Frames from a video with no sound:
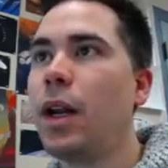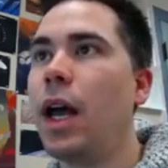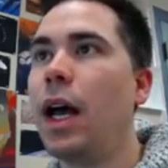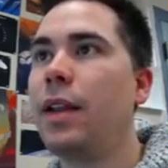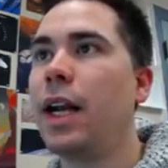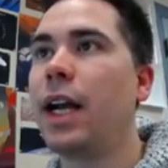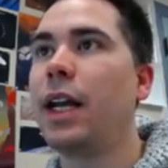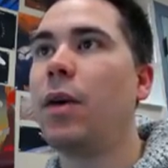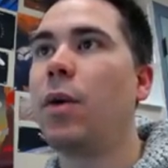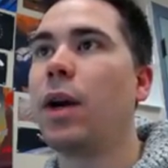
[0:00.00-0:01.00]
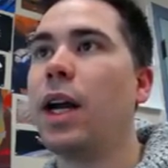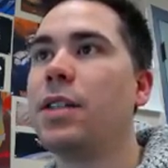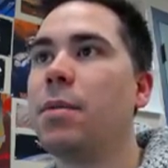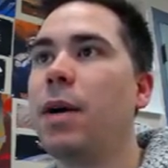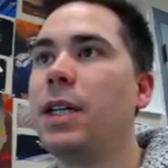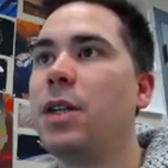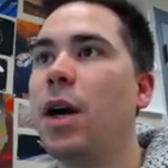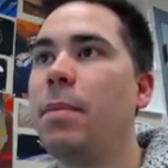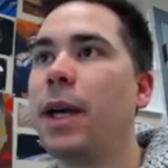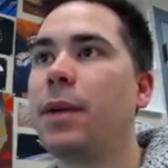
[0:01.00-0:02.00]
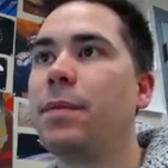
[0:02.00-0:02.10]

And then I can organize it by topic.